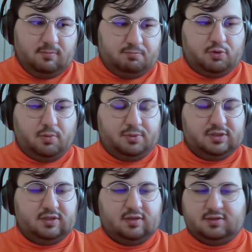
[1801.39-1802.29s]
property
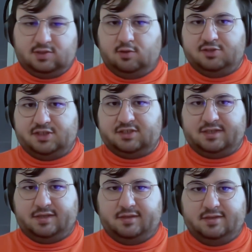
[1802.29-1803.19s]
that is called
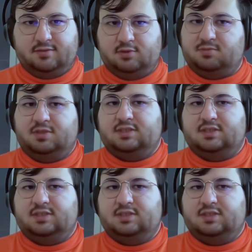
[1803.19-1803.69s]
succinctness, which means